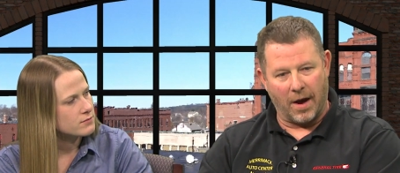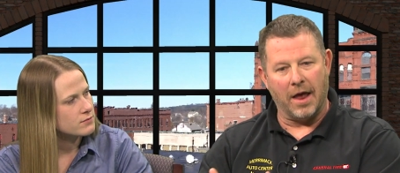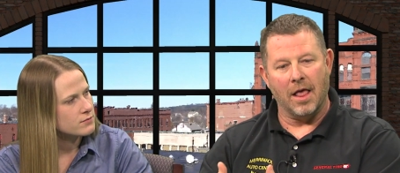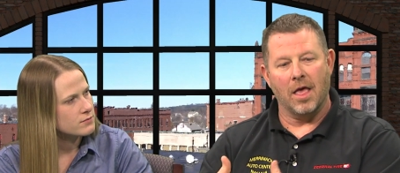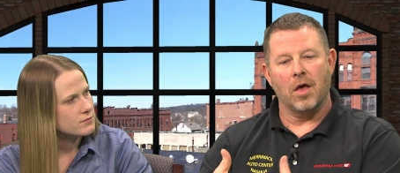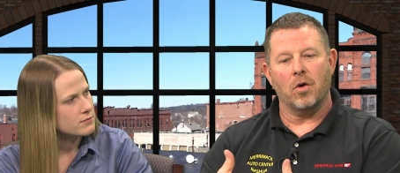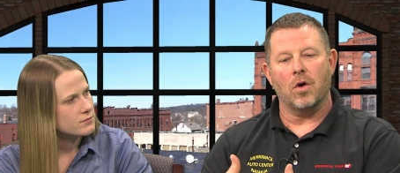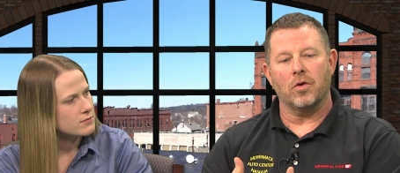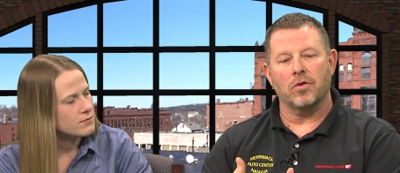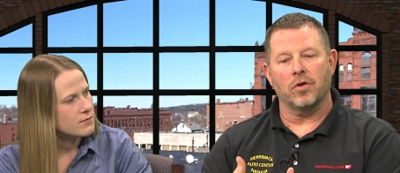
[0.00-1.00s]
Speaker 1: but
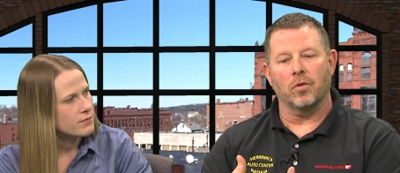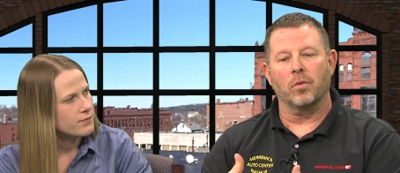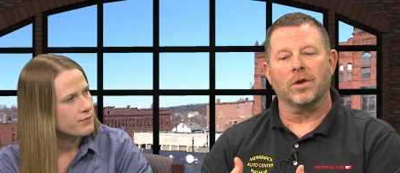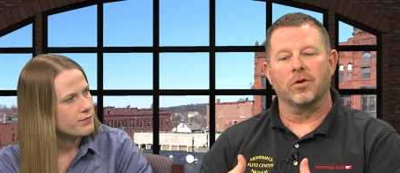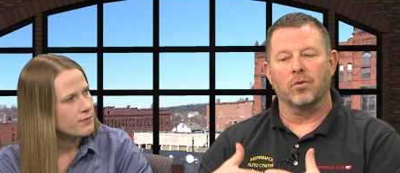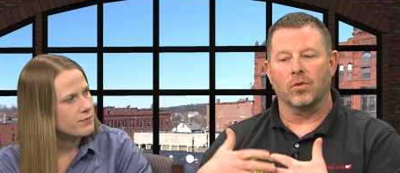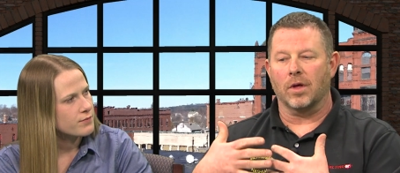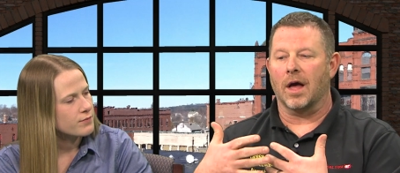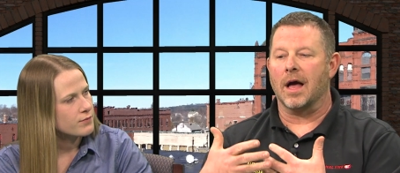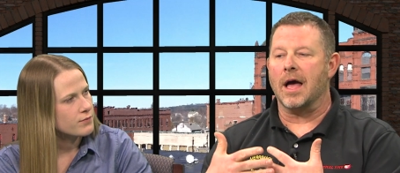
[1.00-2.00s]
we
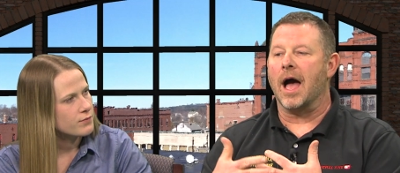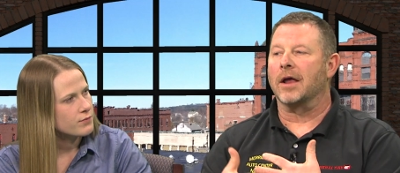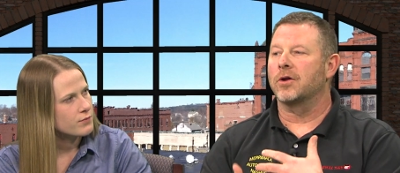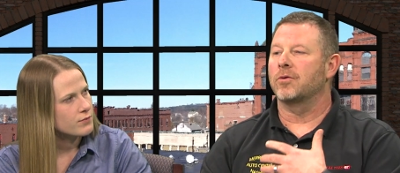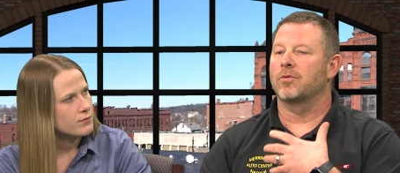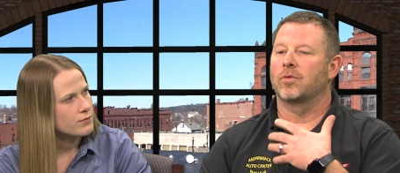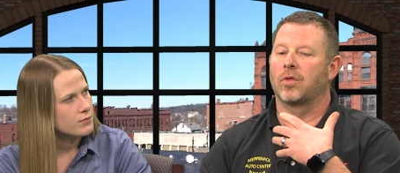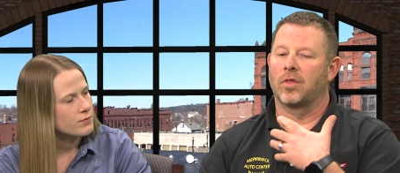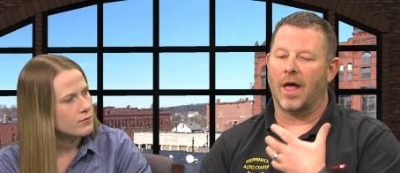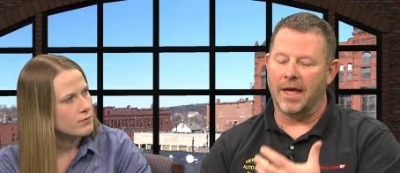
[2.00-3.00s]
do I, I, do
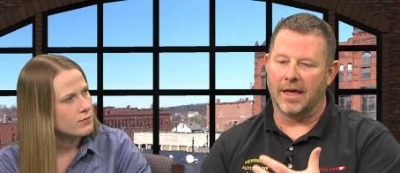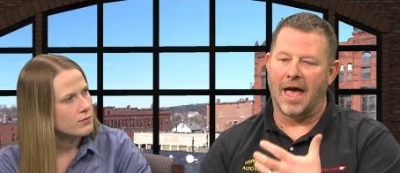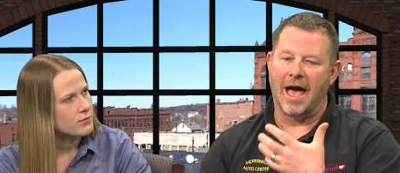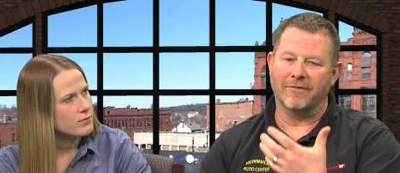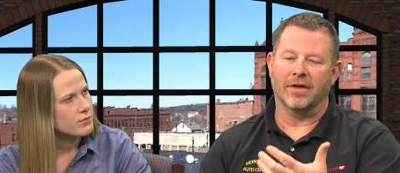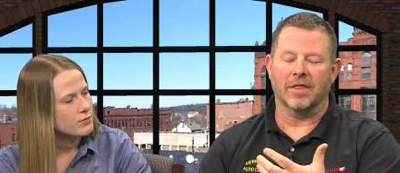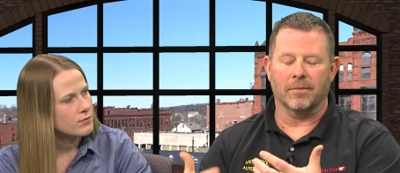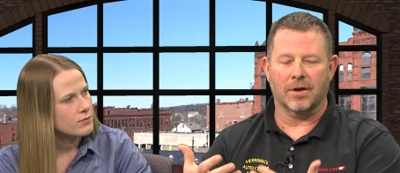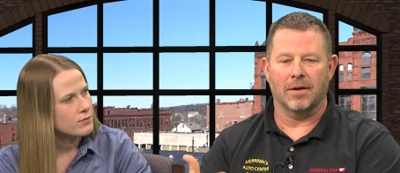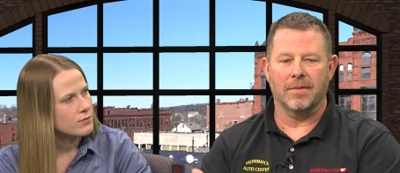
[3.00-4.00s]
like having
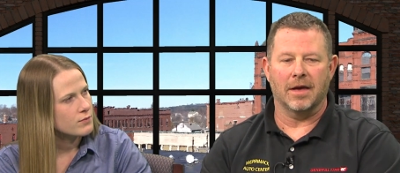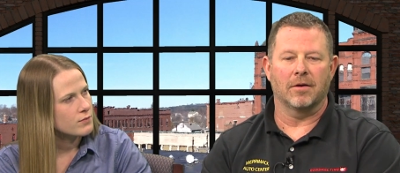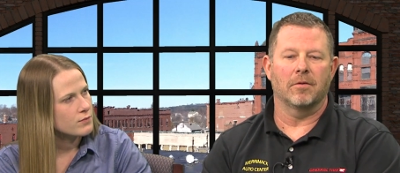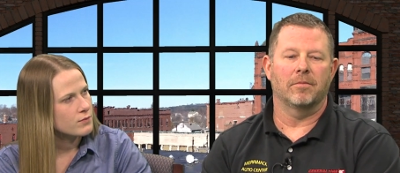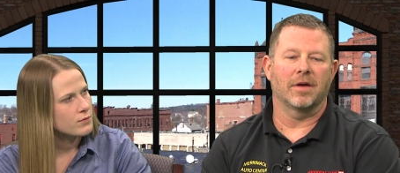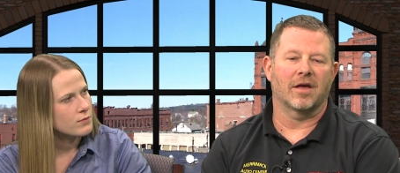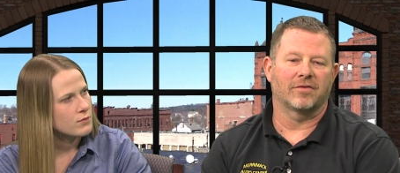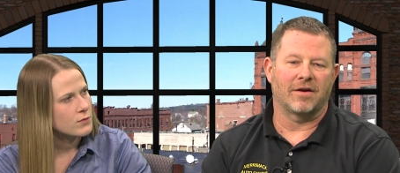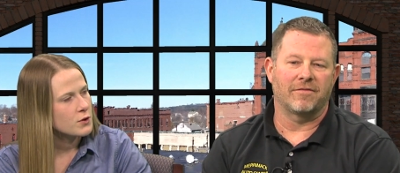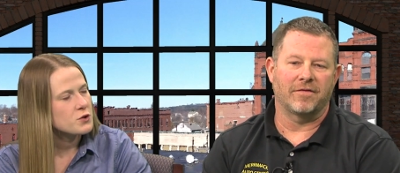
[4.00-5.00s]
them come in
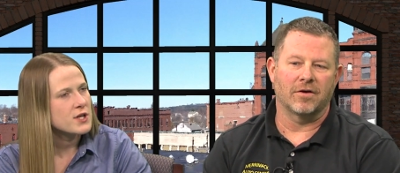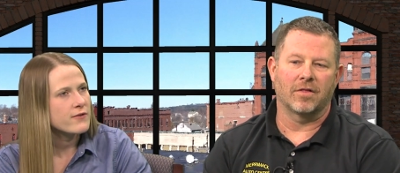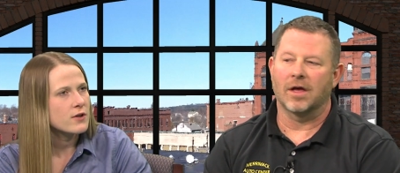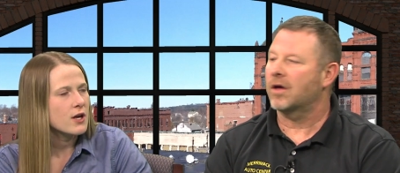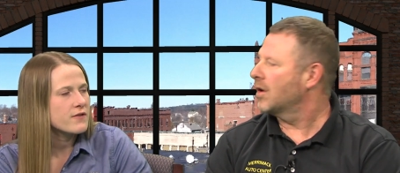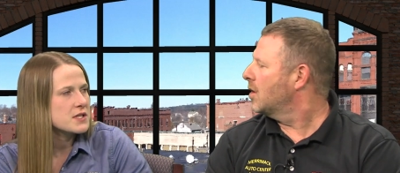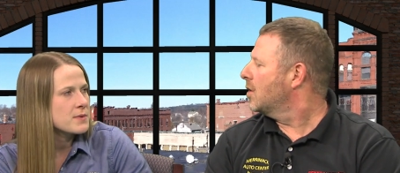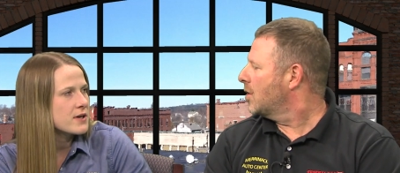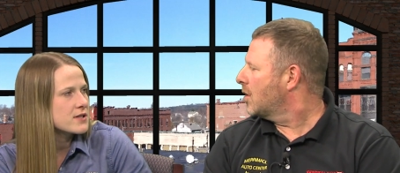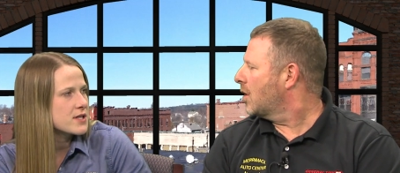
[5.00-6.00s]
because I you feel like a lot of
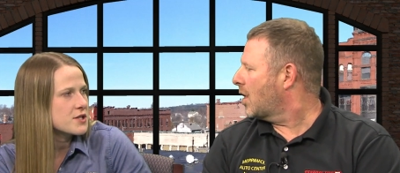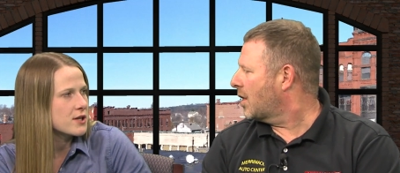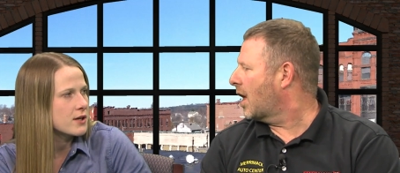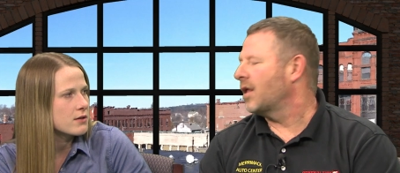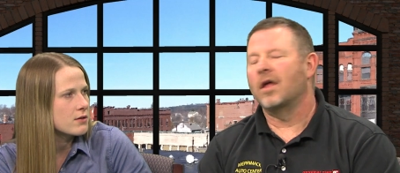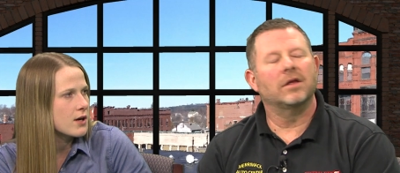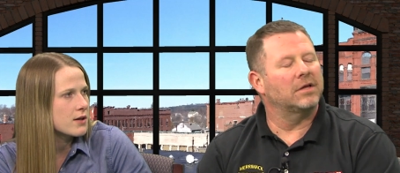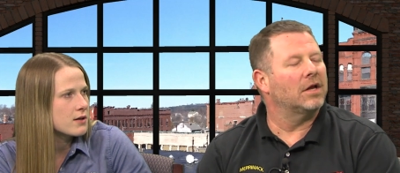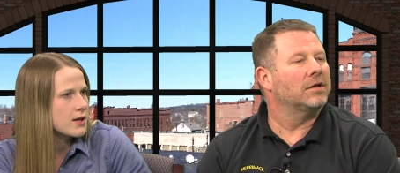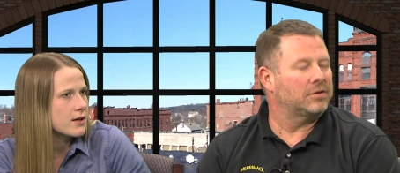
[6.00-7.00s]
Speaker 2: experience teaching, uh,
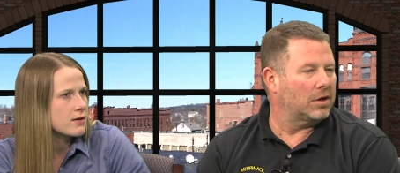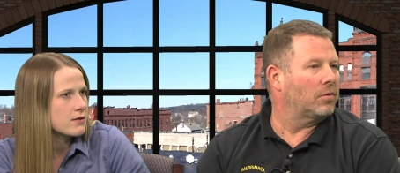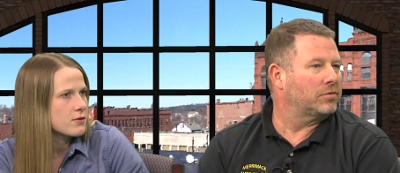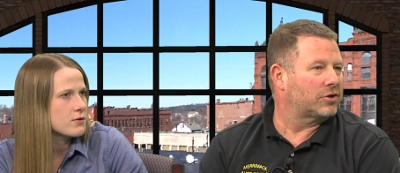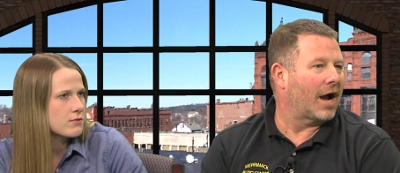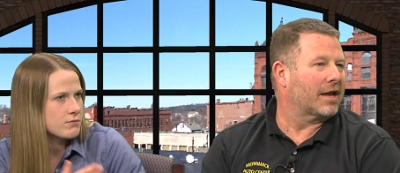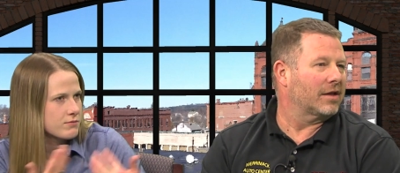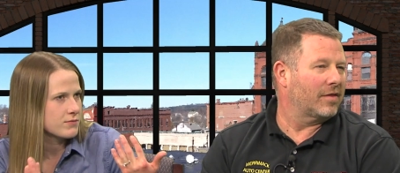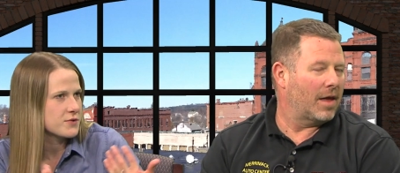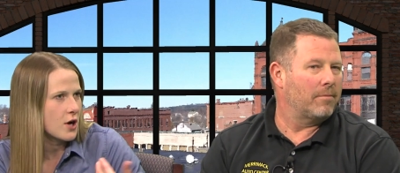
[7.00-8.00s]
uh, like mm.
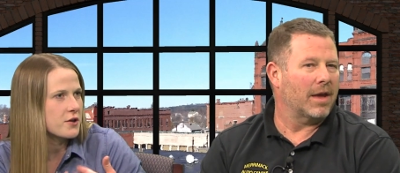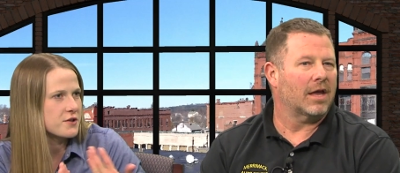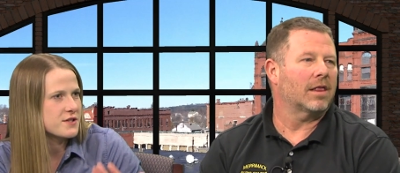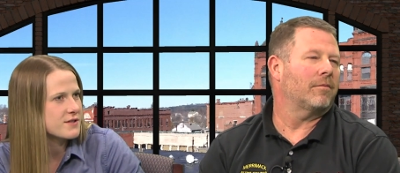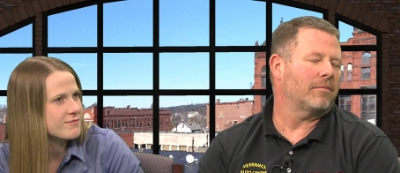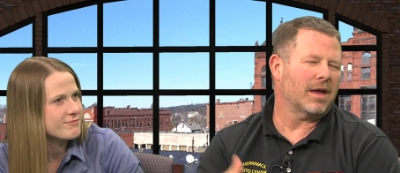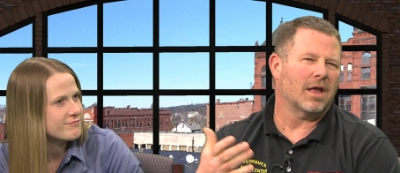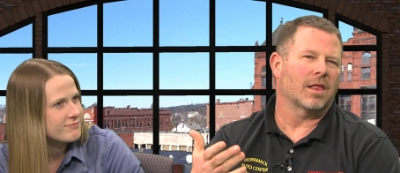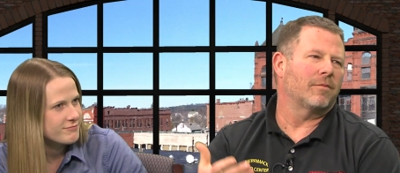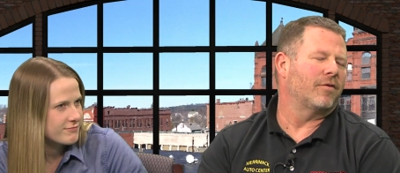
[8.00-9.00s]
Speaker 1: talking to them, making them making
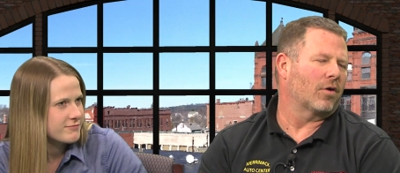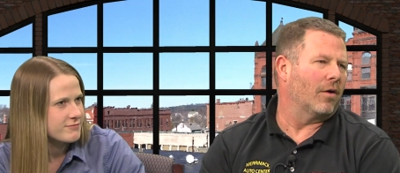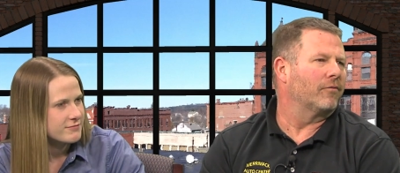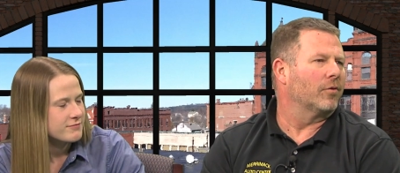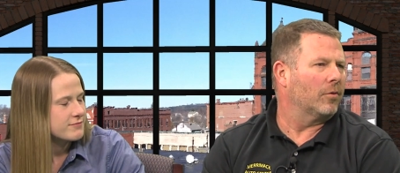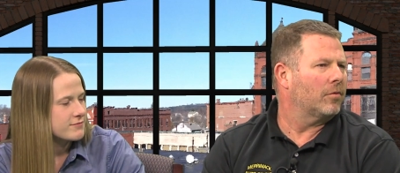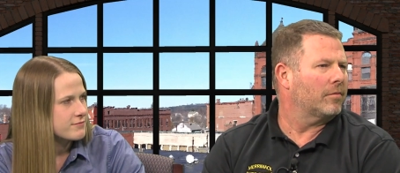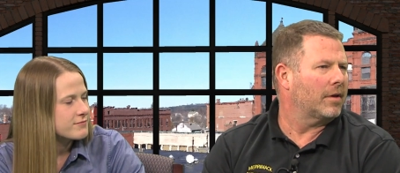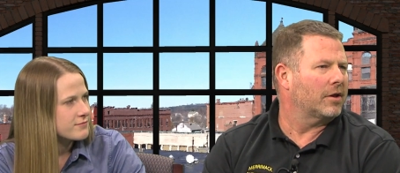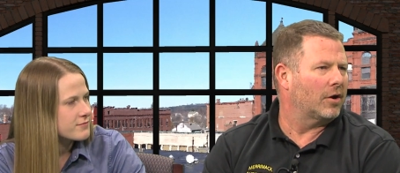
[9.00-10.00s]
right. them feel comfortable.
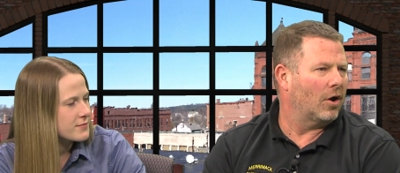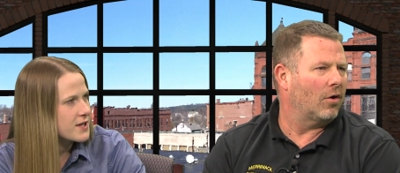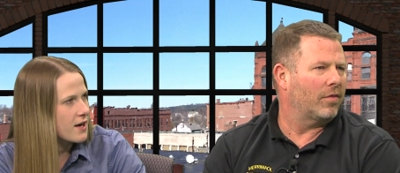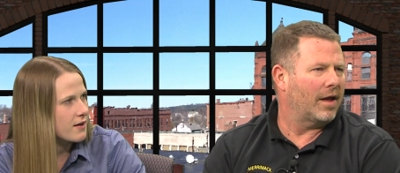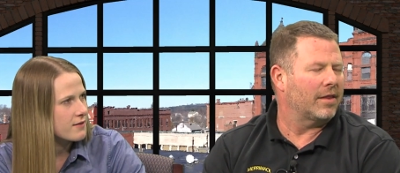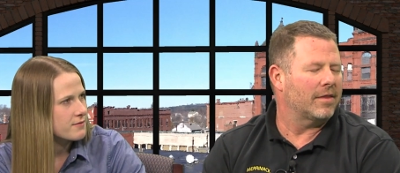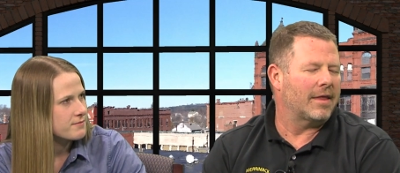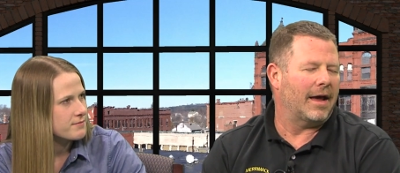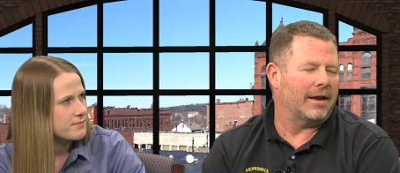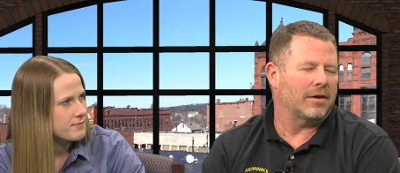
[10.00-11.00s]
You know right. yeah.
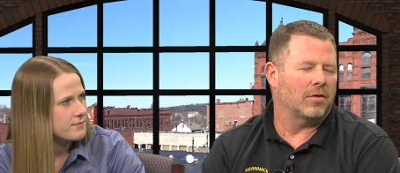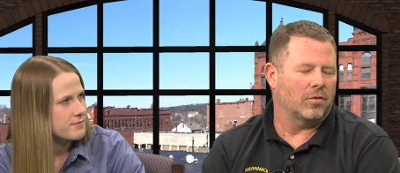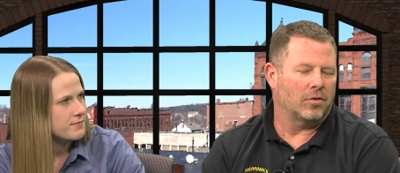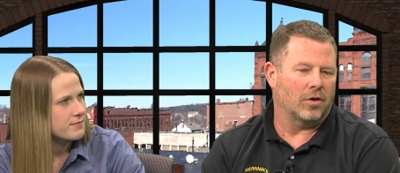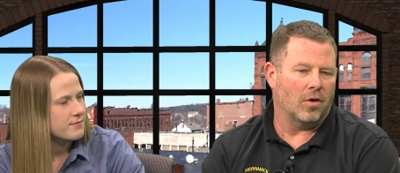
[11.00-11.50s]
that that you